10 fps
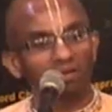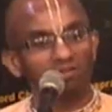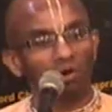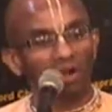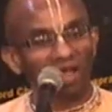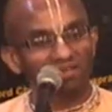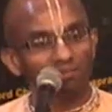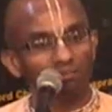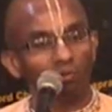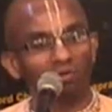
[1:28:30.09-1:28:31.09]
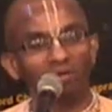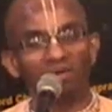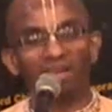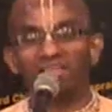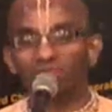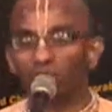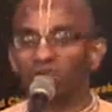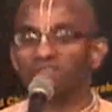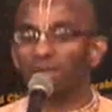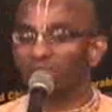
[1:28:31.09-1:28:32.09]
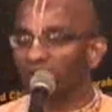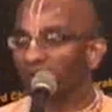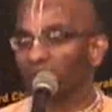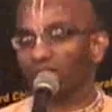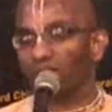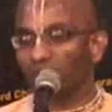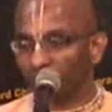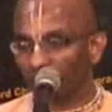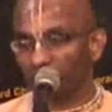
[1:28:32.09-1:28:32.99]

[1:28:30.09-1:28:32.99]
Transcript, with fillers: is not as important as what is happening in our heart.